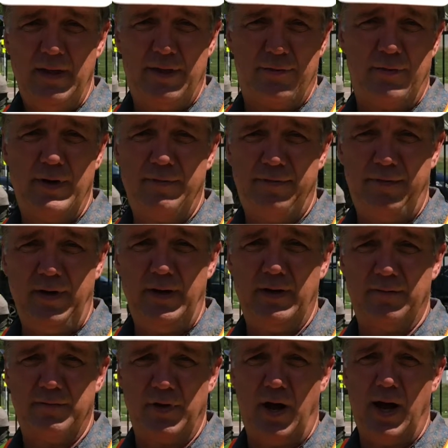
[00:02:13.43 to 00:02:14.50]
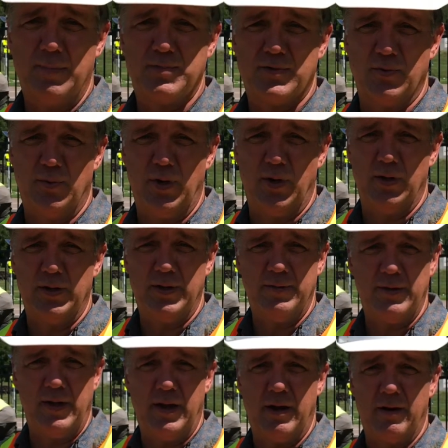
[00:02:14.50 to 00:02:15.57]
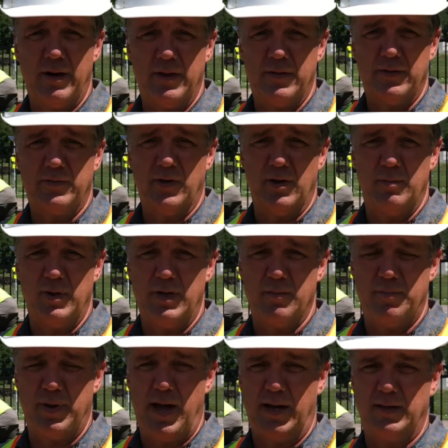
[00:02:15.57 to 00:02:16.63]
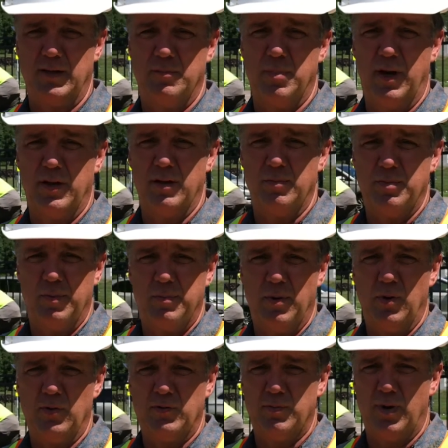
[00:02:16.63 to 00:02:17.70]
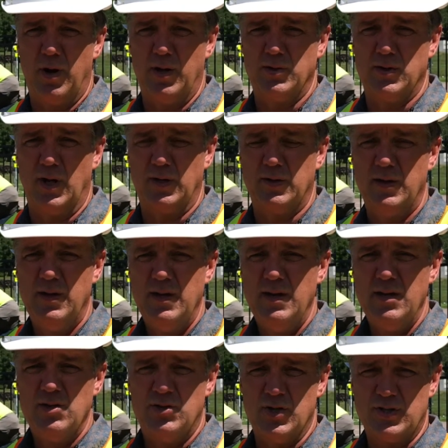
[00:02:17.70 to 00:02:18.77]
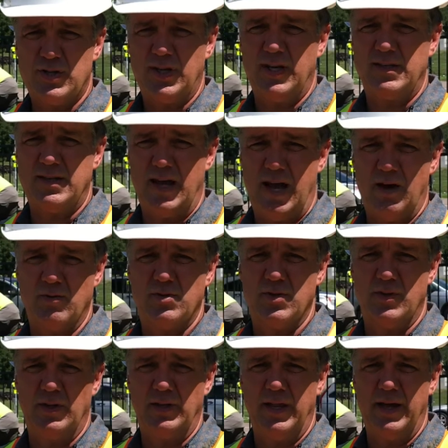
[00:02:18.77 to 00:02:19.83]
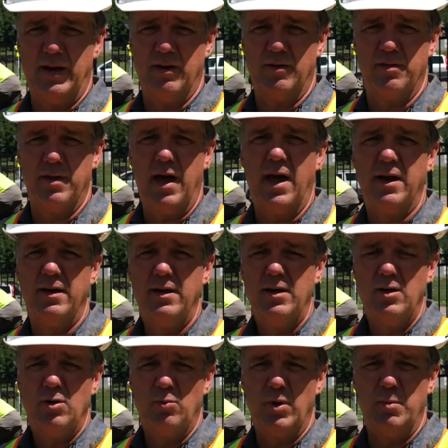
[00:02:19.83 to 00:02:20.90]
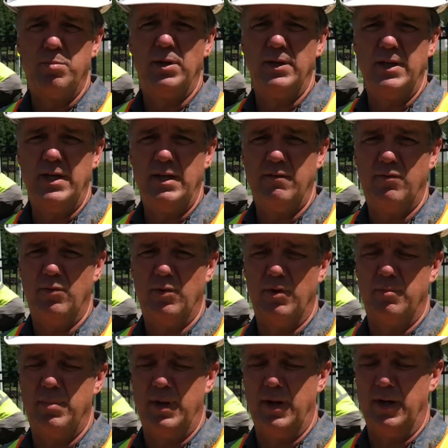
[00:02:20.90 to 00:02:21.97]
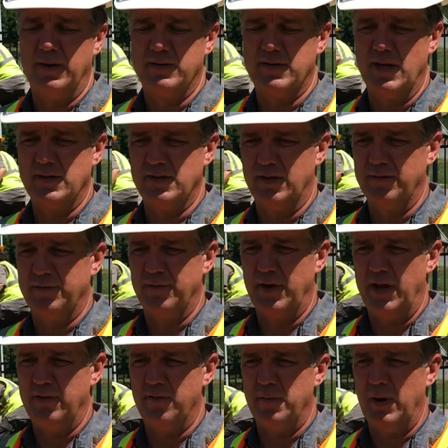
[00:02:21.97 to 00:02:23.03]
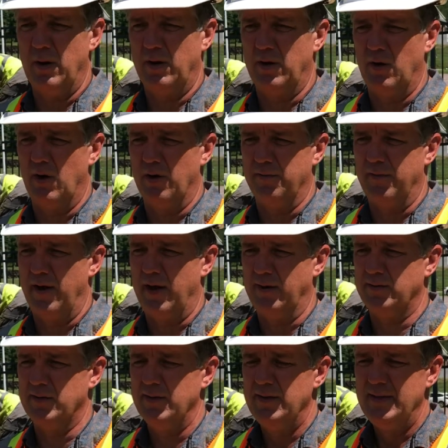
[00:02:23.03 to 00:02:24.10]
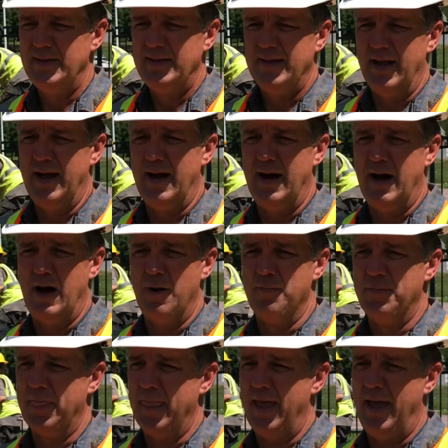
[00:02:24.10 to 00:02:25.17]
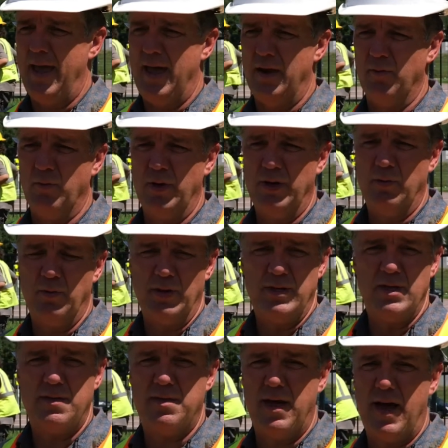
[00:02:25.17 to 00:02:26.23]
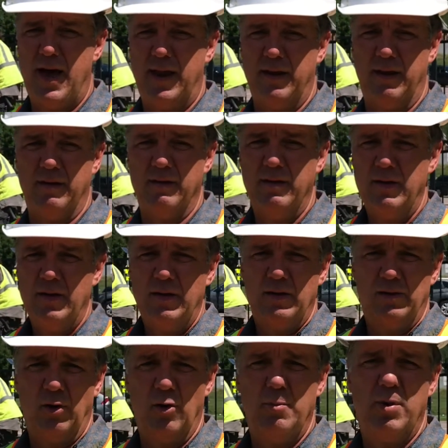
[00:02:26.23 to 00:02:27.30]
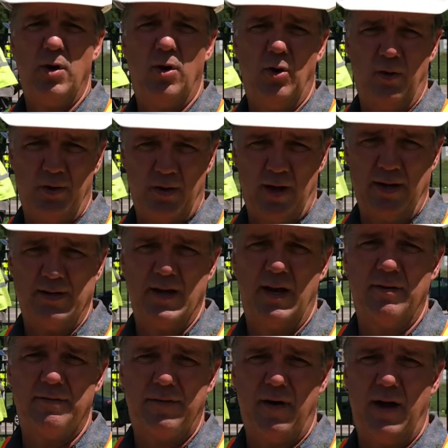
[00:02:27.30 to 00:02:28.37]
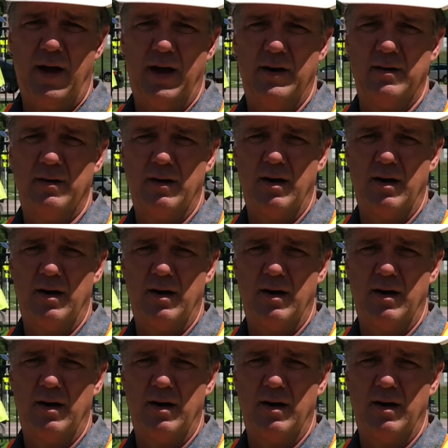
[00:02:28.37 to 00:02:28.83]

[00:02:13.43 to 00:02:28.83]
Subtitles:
3 feet of topsoil in the area that's going to be impacted by the proposed project, just to get down to the layer that we believed would have been sensitive for Native American artifacts. And we did that, and lo and behold, identified